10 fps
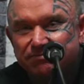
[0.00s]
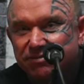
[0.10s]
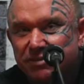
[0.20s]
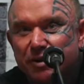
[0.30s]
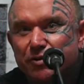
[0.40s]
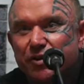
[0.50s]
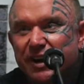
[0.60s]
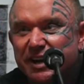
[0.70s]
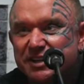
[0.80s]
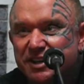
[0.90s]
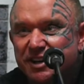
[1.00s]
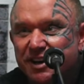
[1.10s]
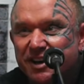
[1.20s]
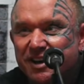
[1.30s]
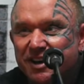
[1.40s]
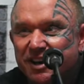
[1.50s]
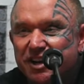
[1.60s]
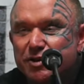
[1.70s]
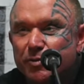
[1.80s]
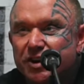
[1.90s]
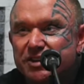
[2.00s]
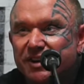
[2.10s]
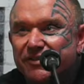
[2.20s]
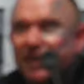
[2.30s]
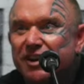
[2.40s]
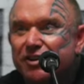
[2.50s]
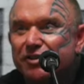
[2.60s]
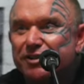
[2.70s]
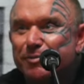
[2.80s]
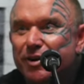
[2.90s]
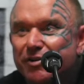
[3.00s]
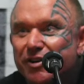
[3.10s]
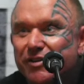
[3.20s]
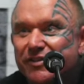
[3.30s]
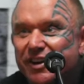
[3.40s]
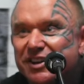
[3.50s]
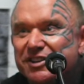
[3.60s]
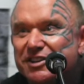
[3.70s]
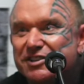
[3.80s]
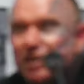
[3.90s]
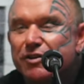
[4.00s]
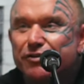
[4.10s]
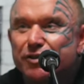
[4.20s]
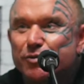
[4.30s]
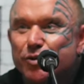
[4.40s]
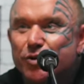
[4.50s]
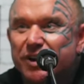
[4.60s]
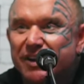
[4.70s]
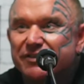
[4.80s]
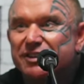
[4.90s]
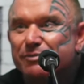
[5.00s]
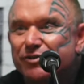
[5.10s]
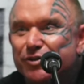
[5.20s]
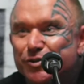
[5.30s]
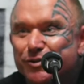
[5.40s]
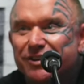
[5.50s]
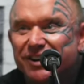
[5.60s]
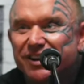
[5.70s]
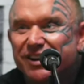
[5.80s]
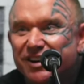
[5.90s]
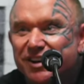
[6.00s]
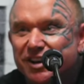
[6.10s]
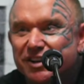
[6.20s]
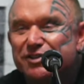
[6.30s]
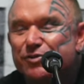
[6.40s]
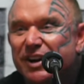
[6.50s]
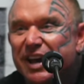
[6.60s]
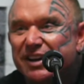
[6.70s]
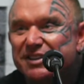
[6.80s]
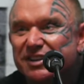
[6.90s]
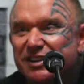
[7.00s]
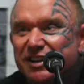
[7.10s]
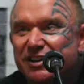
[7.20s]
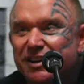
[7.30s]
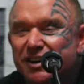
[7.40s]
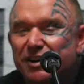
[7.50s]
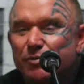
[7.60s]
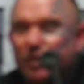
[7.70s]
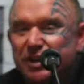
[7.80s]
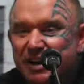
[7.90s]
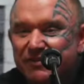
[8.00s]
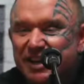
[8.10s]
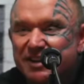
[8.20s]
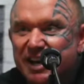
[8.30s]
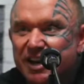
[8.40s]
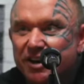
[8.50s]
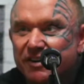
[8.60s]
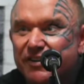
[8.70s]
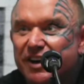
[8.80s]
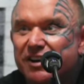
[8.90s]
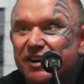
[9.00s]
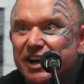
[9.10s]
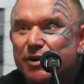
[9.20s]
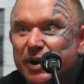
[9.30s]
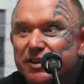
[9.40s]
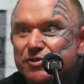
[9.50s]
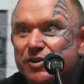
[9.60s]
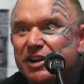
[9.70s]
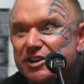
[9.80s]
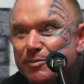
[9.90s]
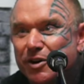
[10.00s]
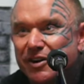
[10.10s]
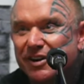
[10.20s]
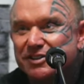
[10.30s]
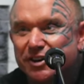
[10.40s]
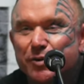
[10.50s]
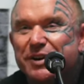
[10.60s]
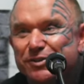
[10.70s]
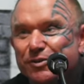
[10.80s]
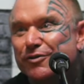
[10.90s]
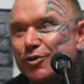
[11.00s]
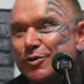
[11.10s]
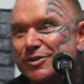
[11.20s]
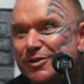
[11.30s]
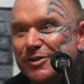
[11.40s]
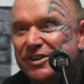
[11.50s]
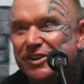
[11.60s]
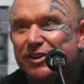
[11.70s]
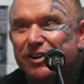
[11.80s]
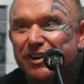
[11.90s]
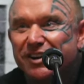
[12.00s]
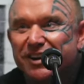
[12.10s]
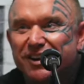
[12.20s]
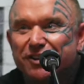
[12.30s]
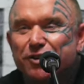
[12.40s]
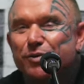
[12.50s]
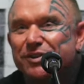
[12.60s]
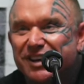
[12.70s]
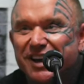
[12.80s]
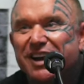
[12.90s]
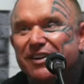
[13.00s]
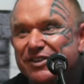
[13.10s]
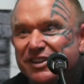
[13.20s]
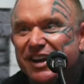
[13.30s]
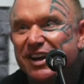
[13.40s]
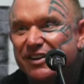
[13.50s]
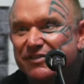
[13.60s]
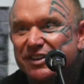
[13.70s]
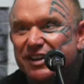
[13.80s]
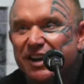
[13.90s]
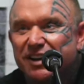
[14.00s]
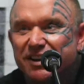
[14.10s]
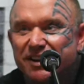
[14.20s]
go crazy, in your mind you're like, fuck, I got tomorrow off, I can just go for a walk, have some food, you know, just relax. And then when you have that day, you're like, fuck, I can't wait to train tomorrow. So you always look forward to it. You're not like doing day after day after day